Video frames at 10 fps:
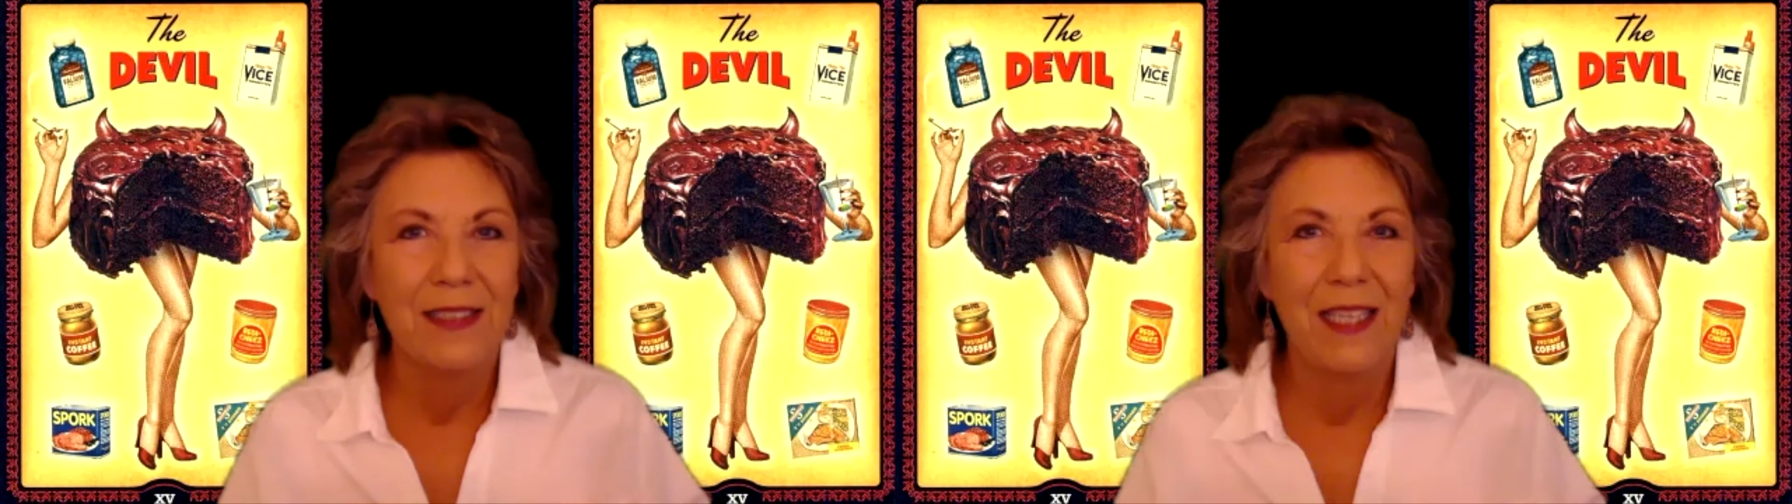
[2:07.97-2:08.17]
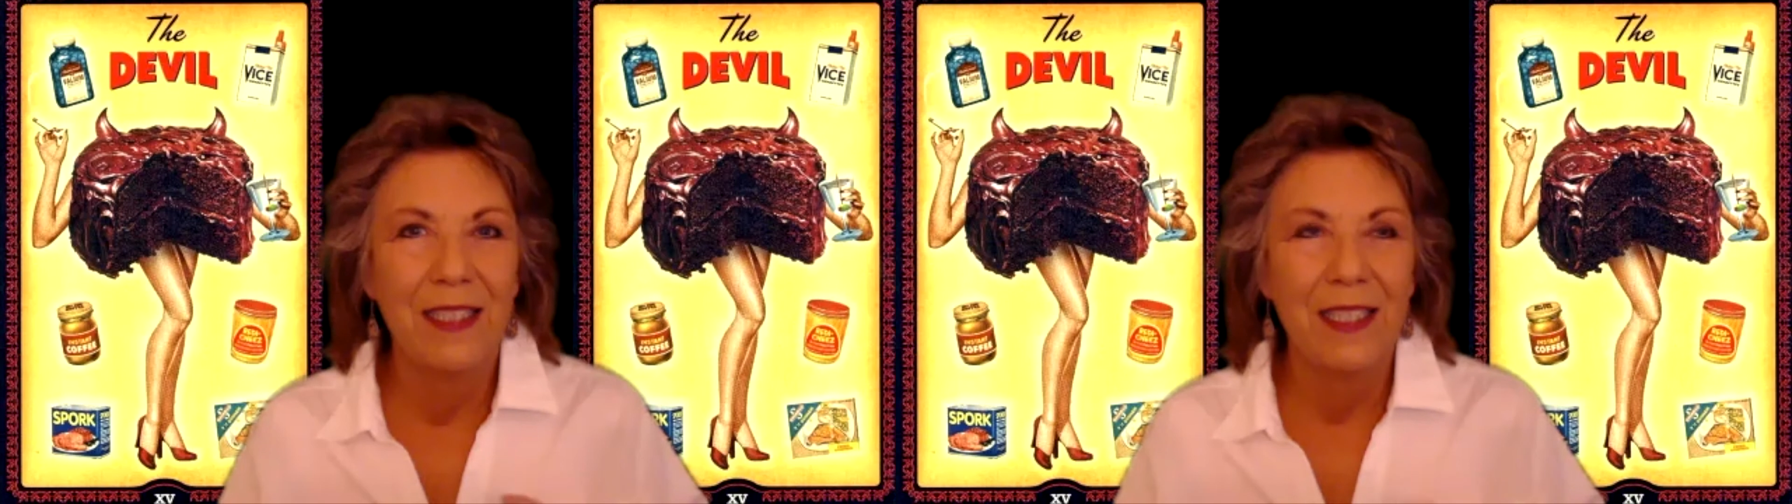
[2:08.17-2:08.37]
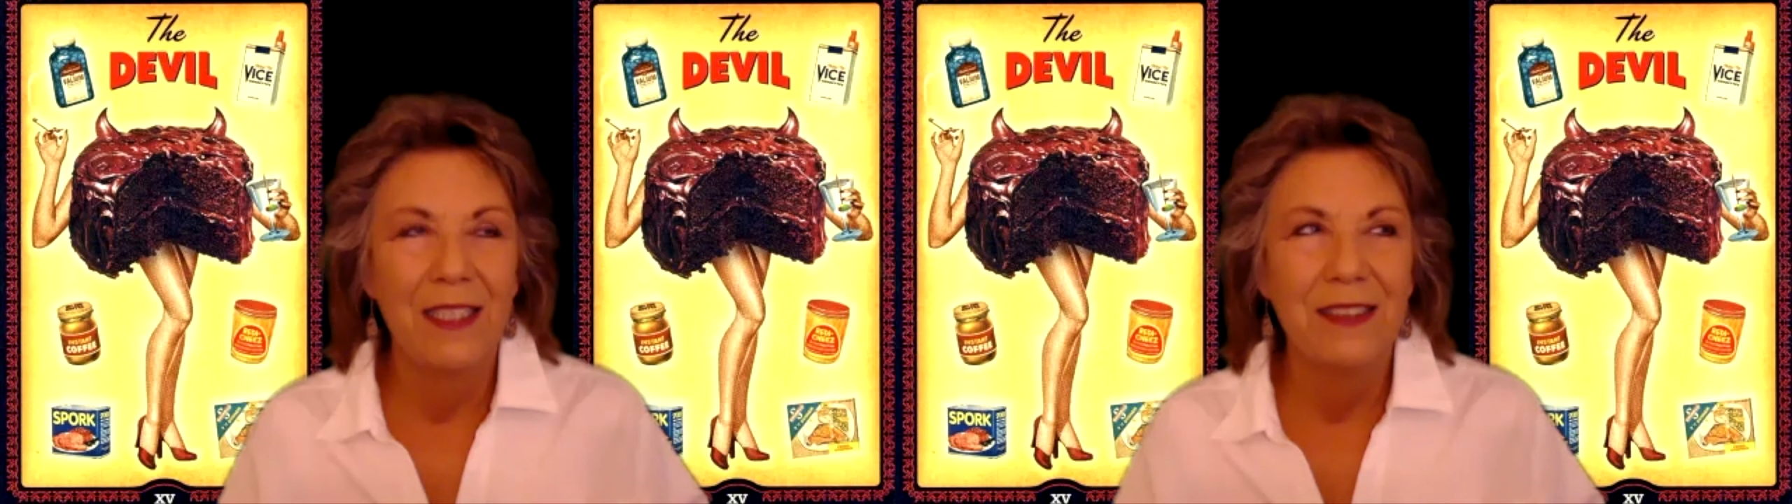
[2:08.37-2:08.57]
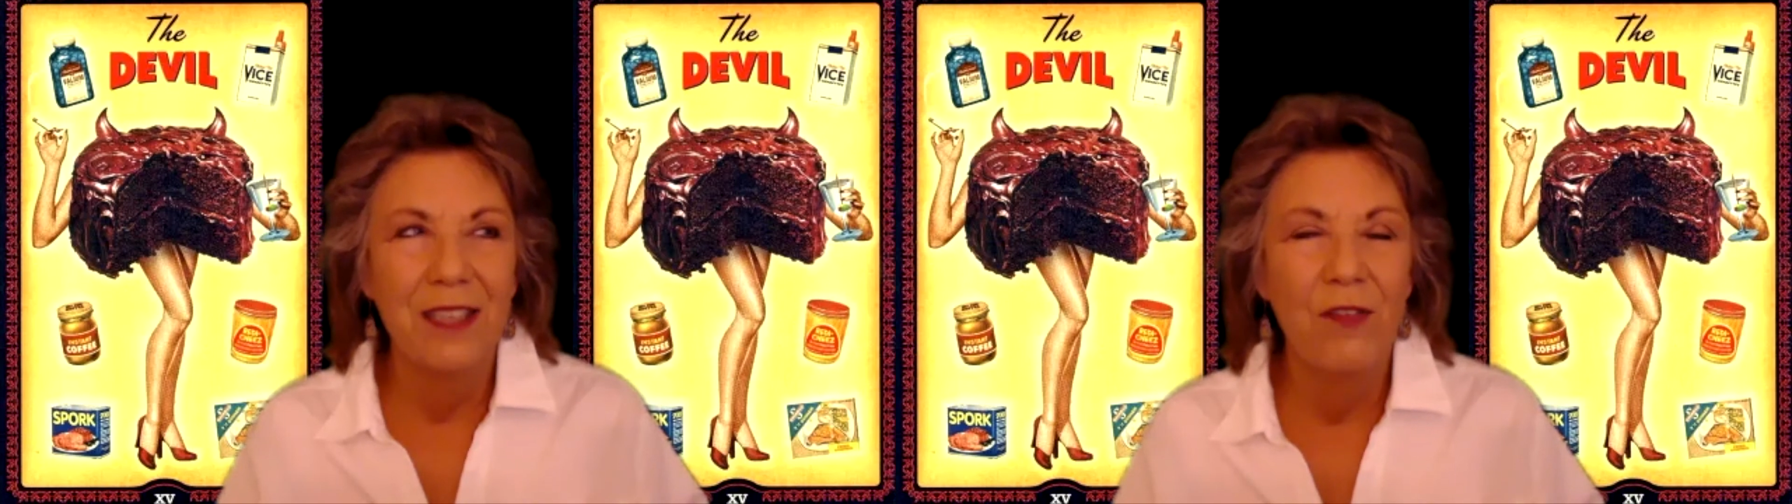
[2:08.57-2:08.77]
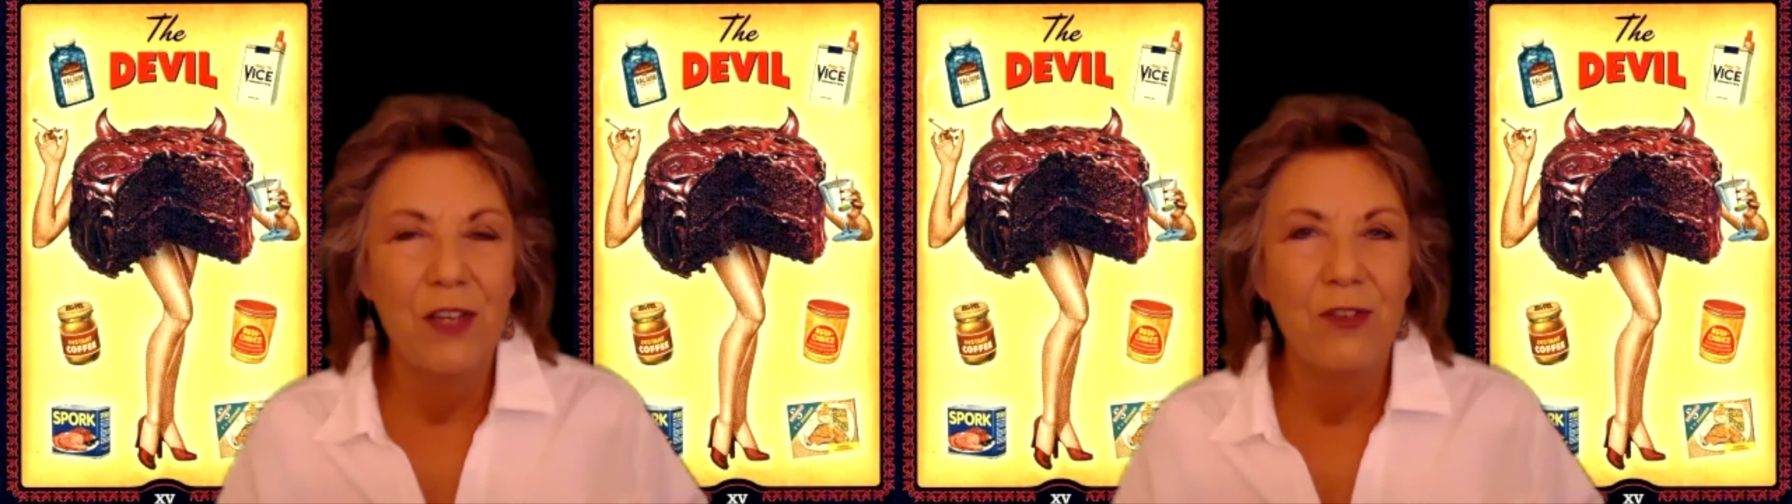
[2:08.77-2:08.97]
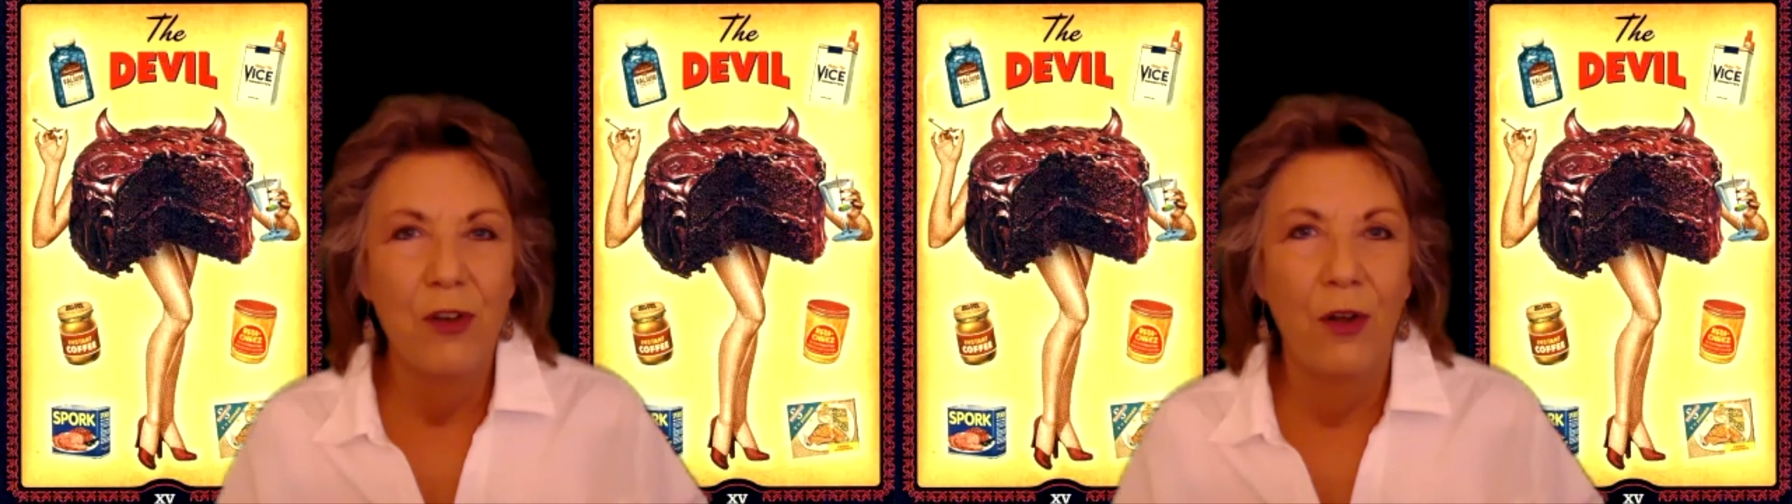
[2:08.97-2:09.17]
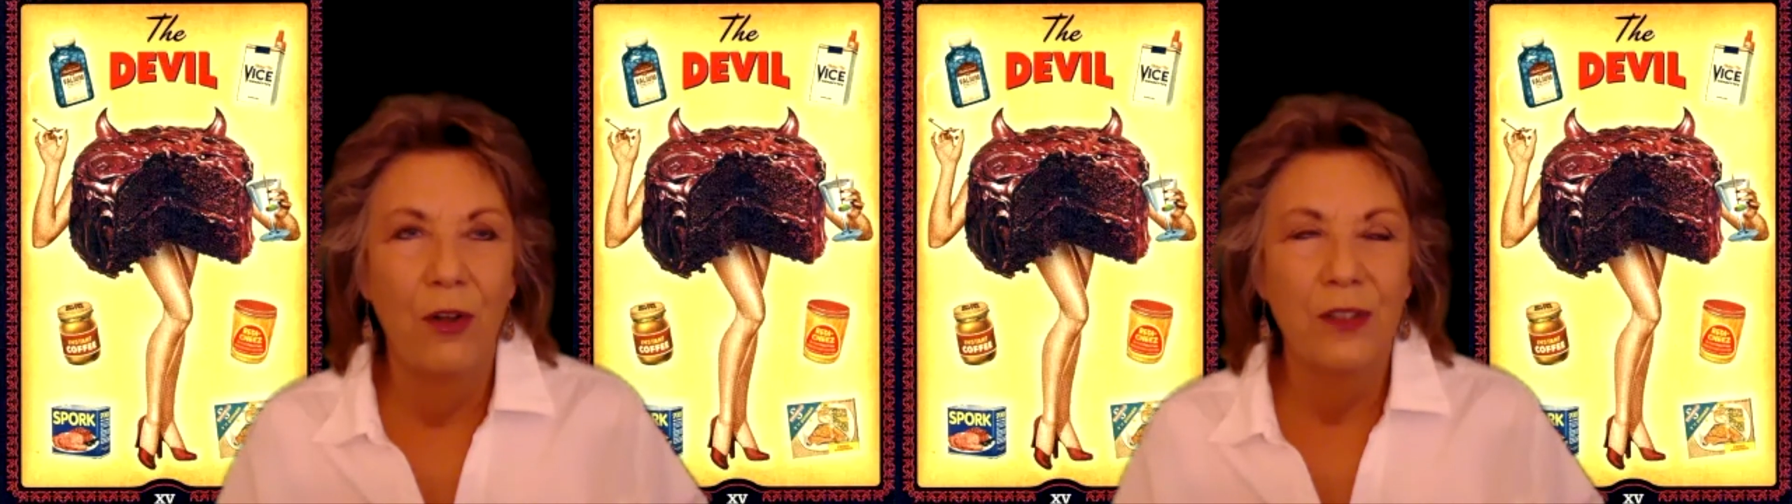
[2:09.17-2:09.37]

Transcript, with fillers: a little self control,